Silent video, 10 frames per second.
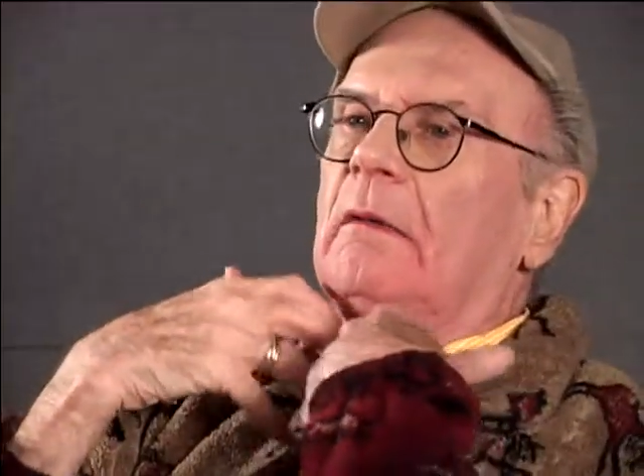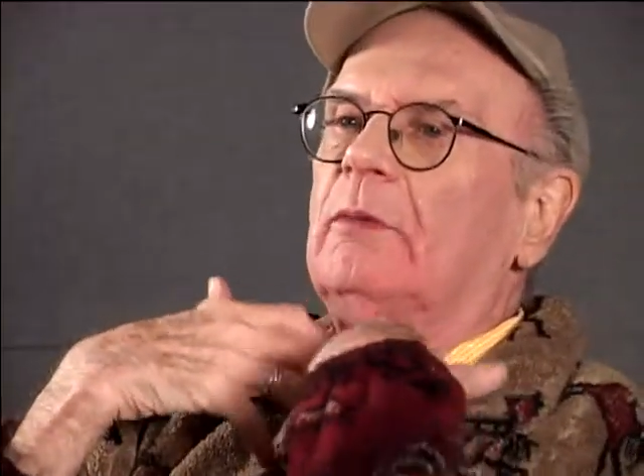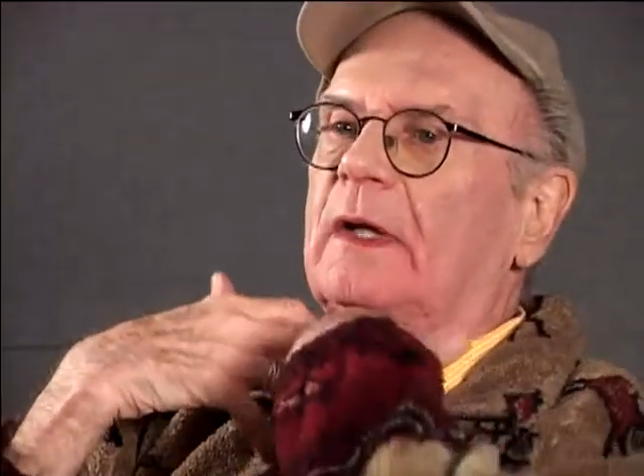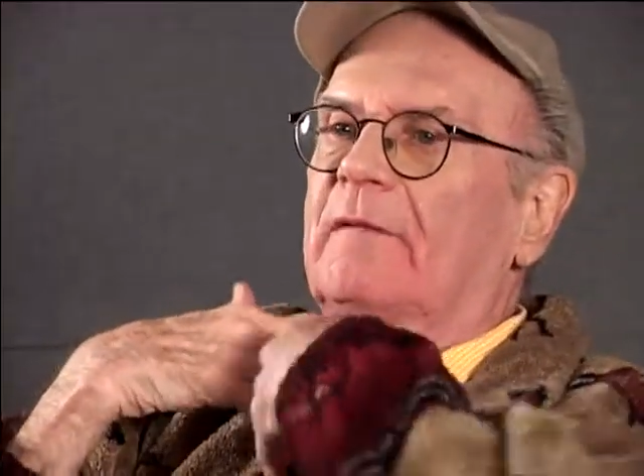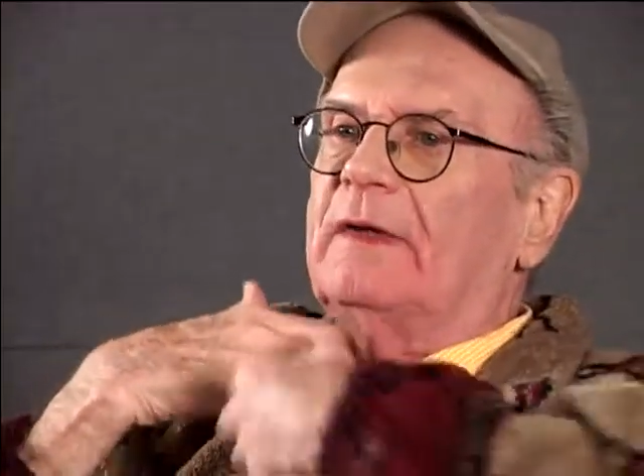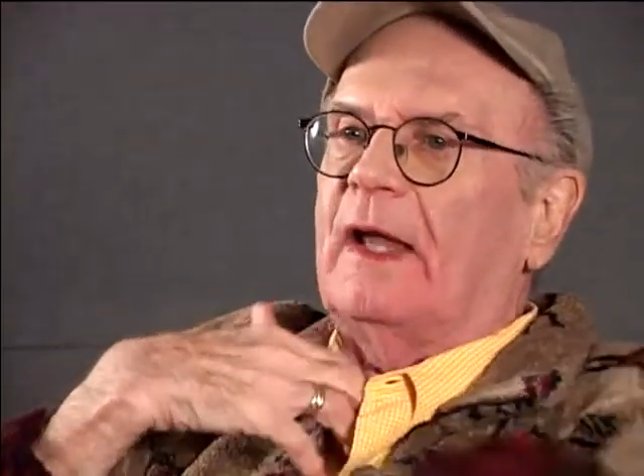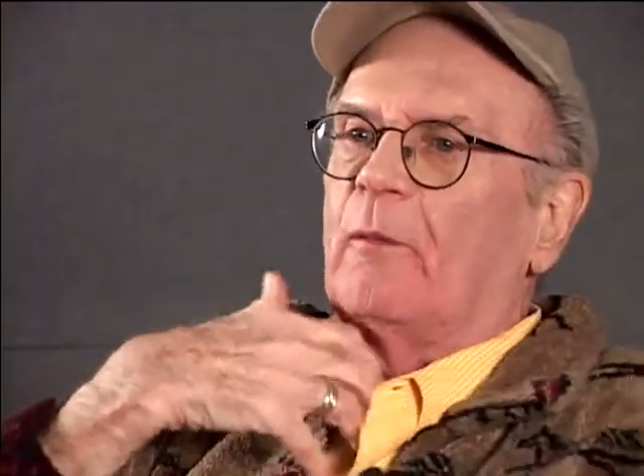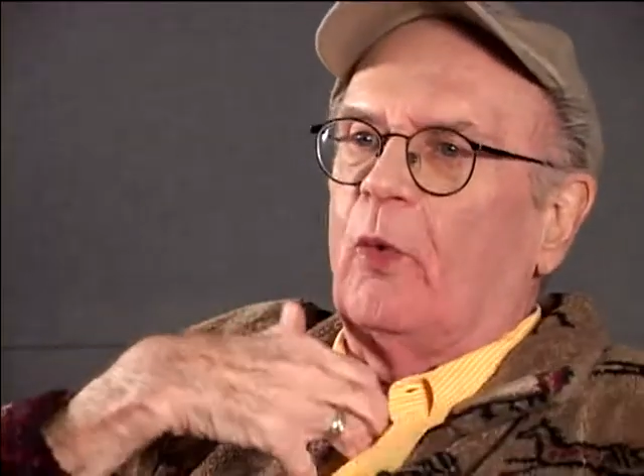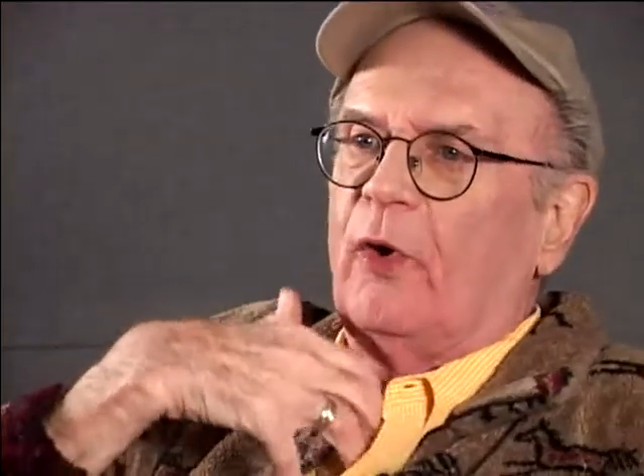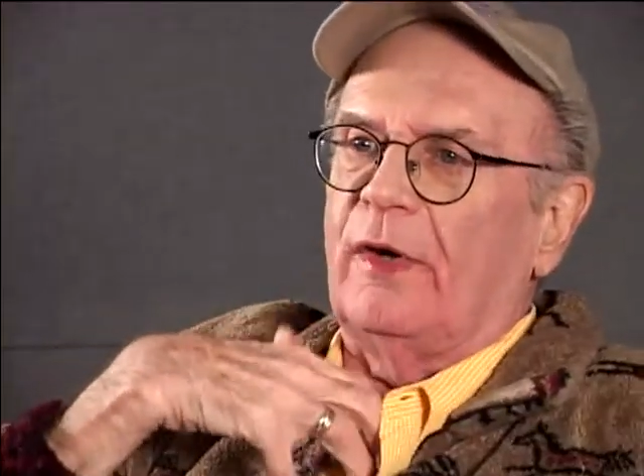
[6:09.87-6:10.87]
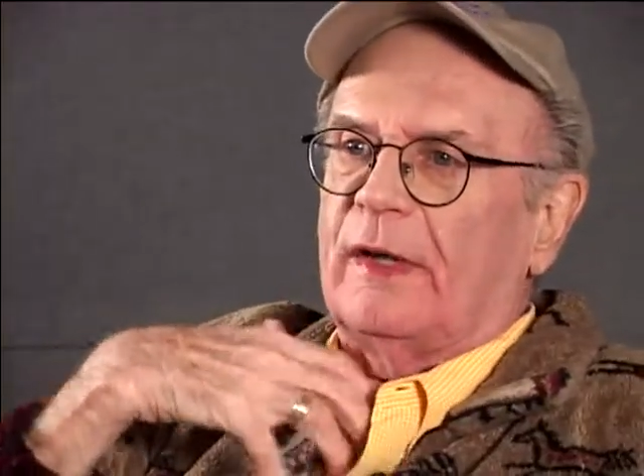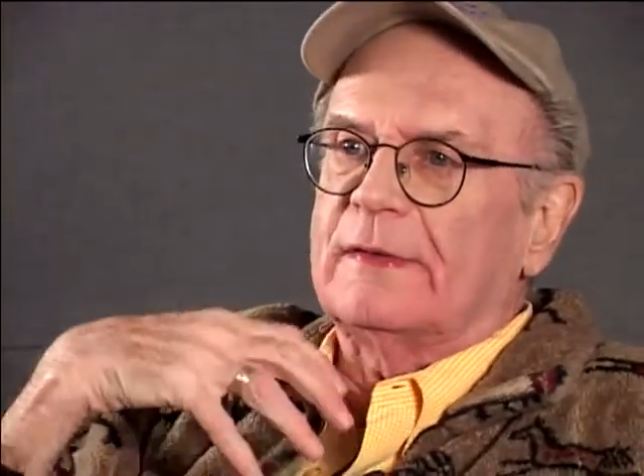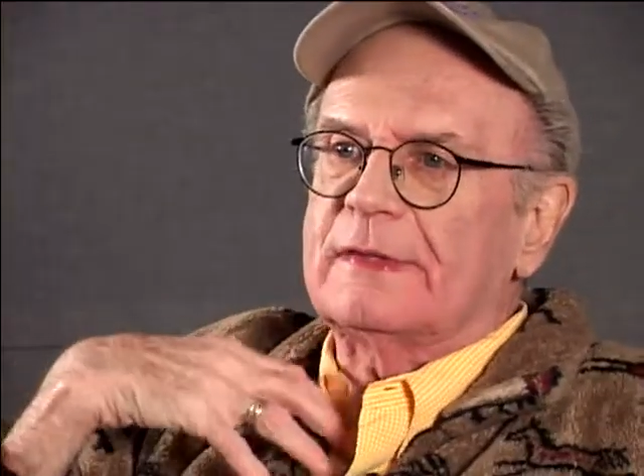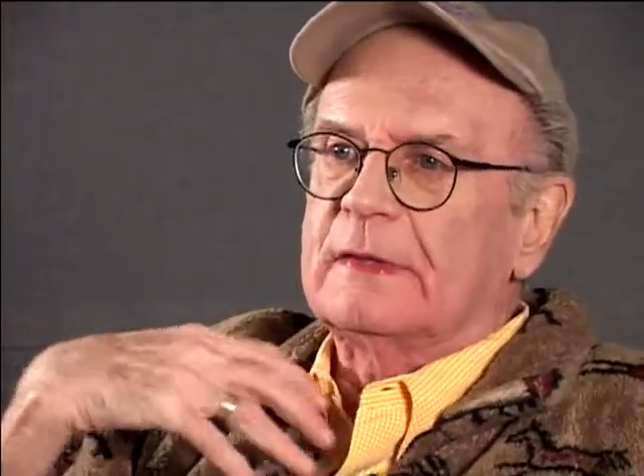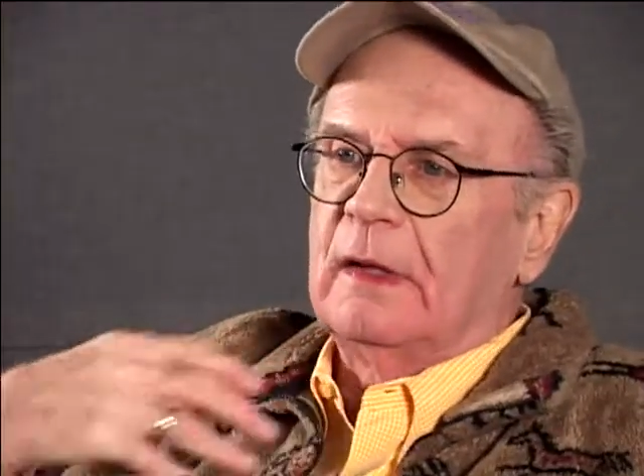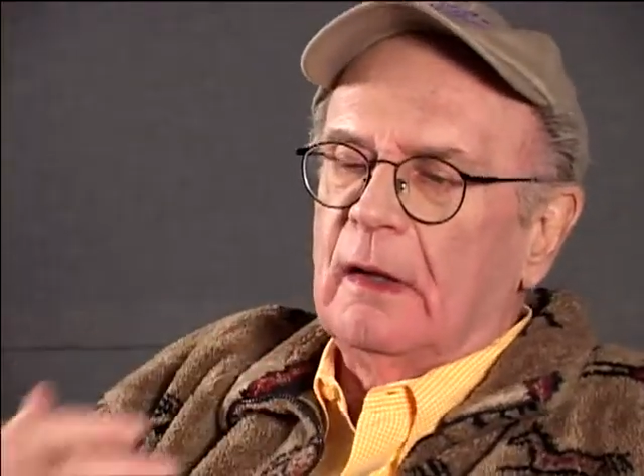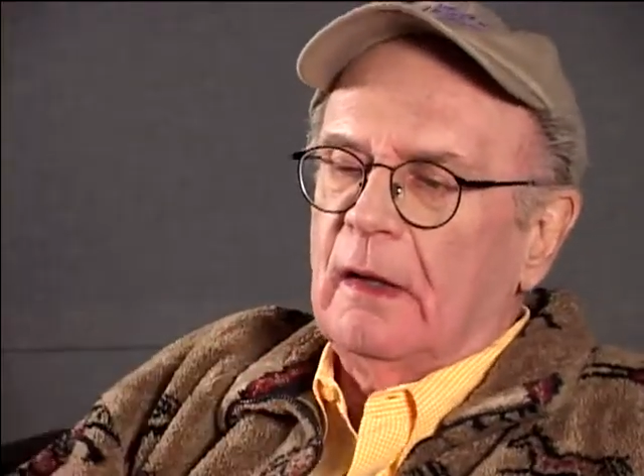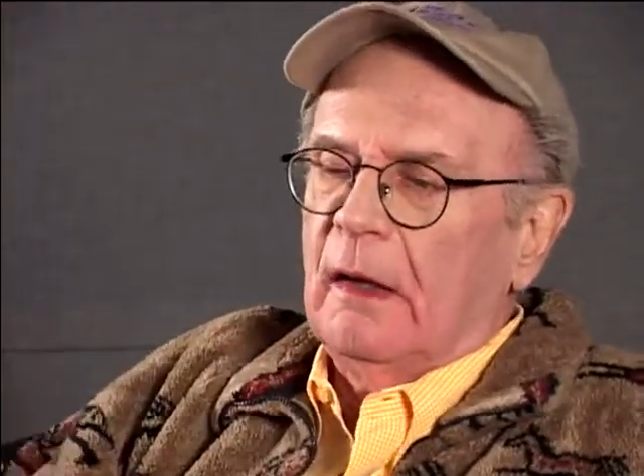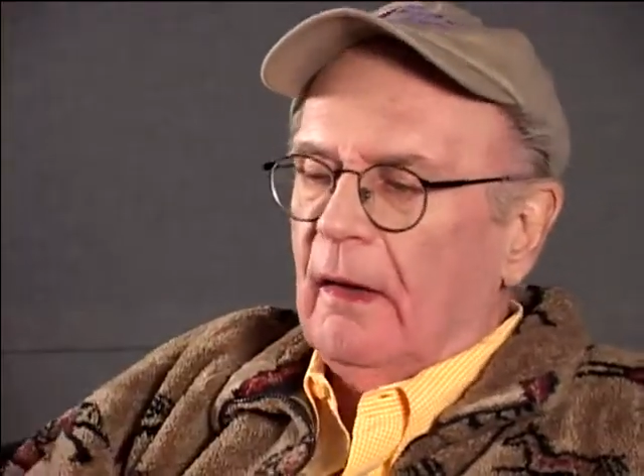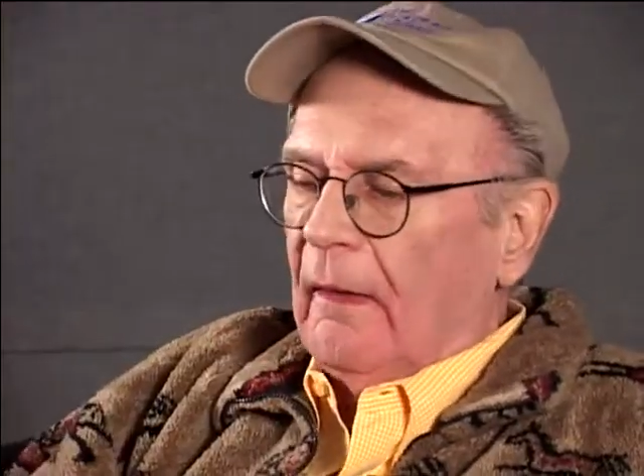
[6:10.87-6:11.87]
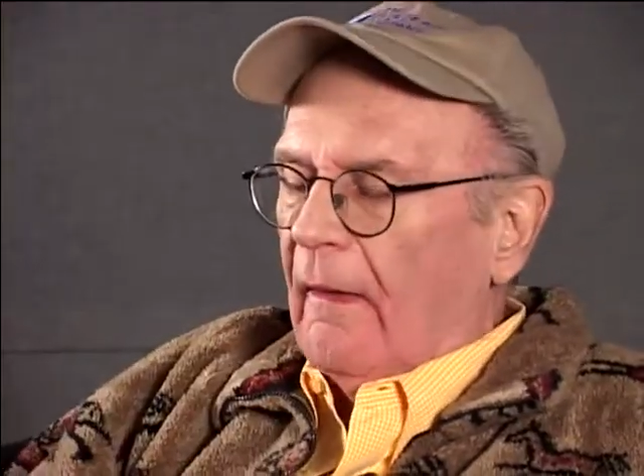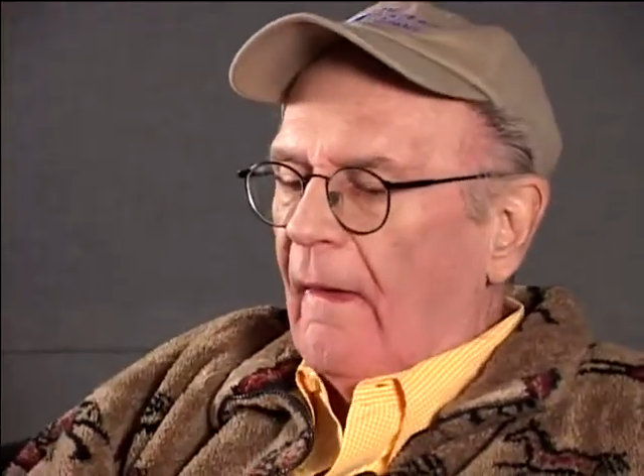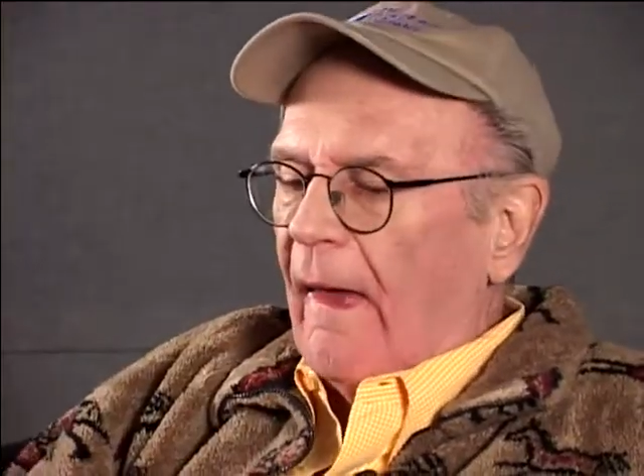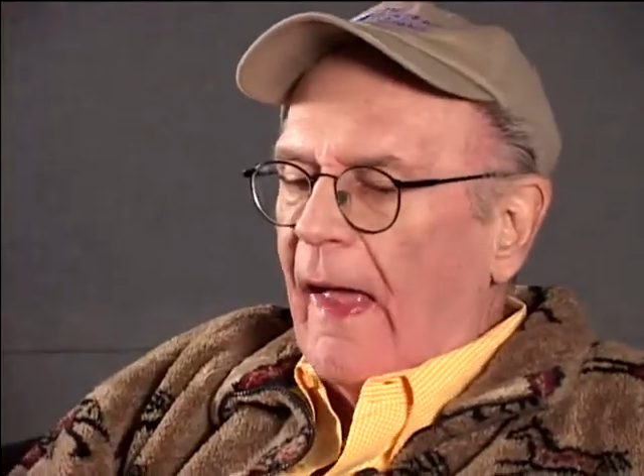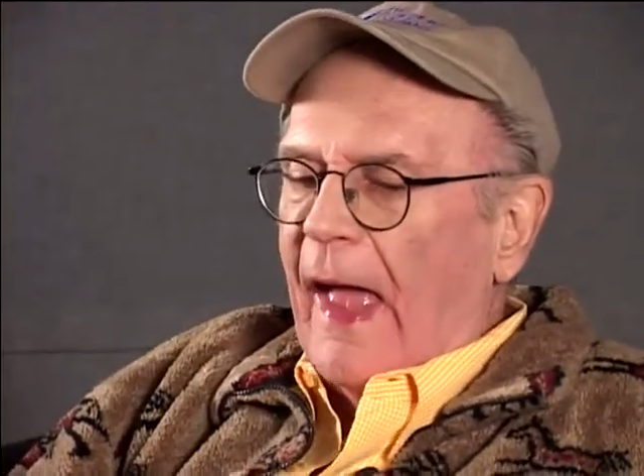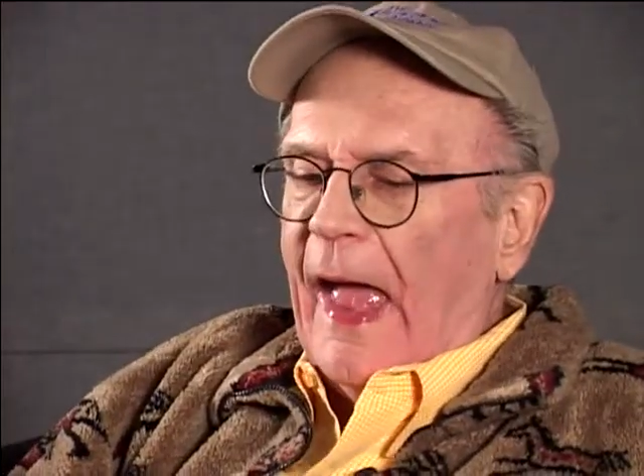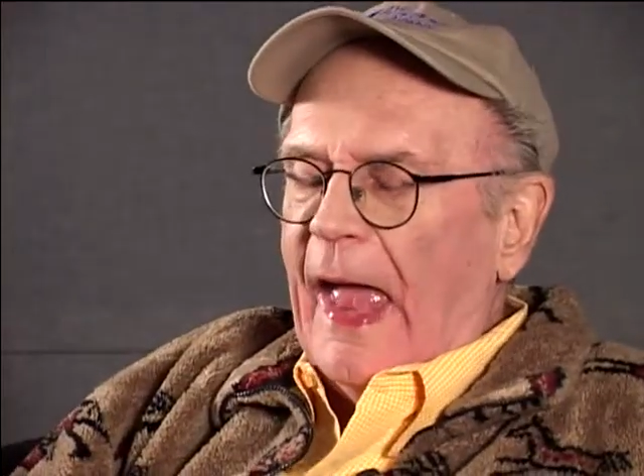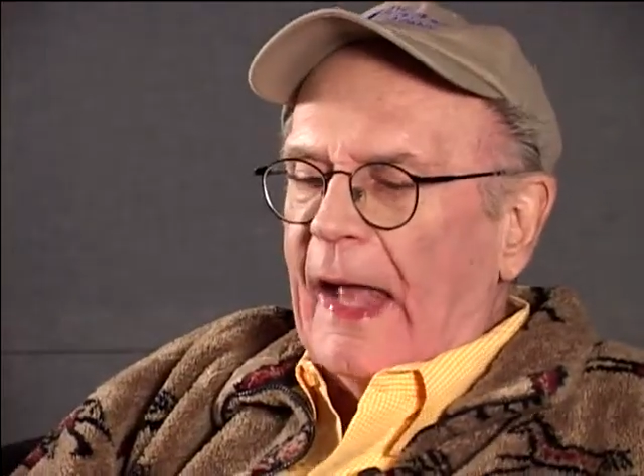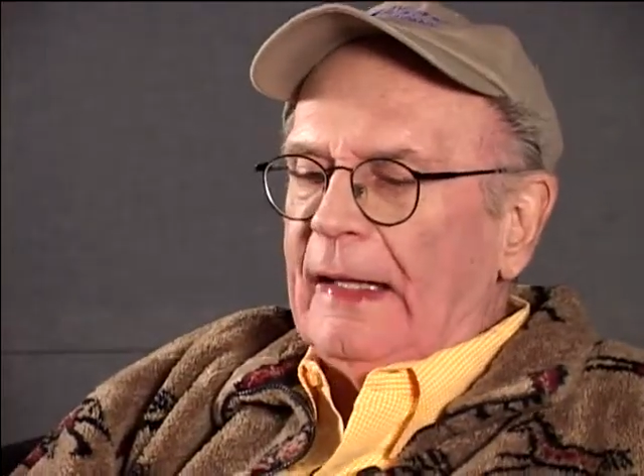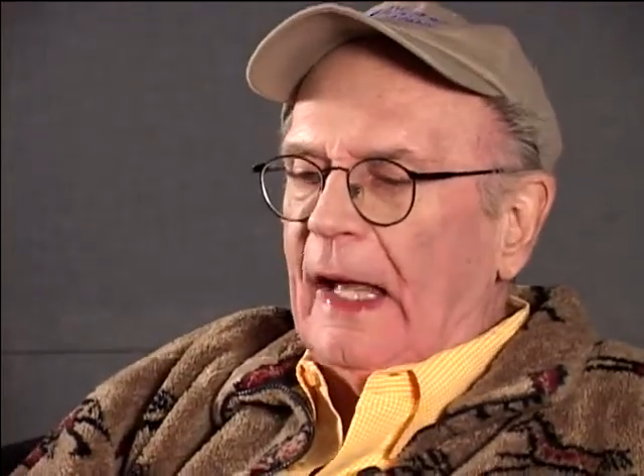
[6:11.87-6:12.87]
whatever that word is. And